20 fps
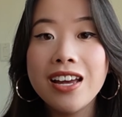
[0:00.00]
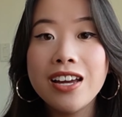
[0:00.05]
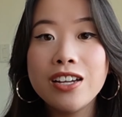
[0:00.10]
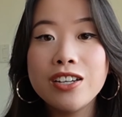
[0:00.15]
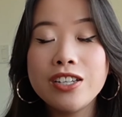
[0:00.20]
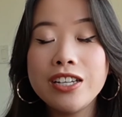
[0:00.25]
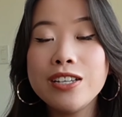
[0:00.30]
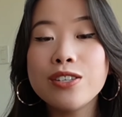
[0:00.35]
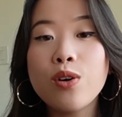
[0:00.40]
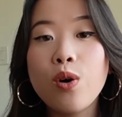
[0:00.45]

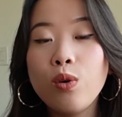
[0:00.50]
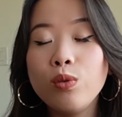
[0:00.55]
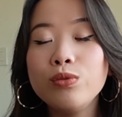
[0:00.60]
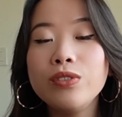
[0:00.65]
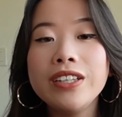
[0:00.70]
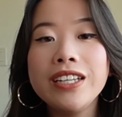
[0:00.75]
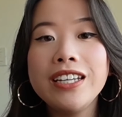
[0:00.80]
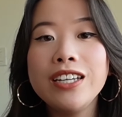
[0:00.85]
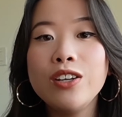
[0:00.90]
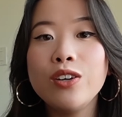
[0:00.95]
She's
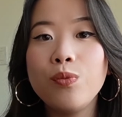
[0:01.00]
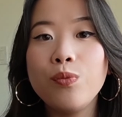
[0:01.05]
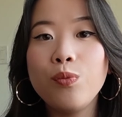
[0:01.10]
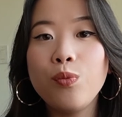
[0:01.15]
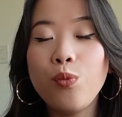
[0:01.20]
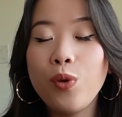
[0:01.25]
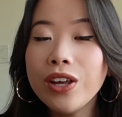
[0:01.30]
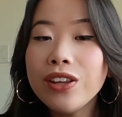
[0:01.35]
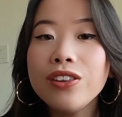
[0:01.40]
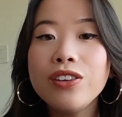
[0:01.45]
only
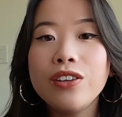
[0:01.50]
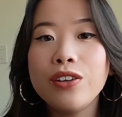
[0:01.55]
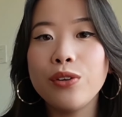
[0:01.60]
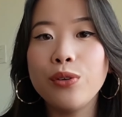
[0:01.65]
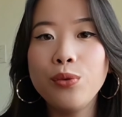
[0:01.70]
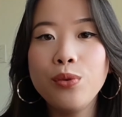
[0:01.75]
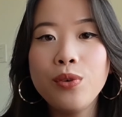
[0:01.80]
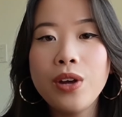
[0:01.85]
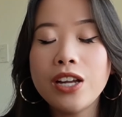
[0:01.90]
with you,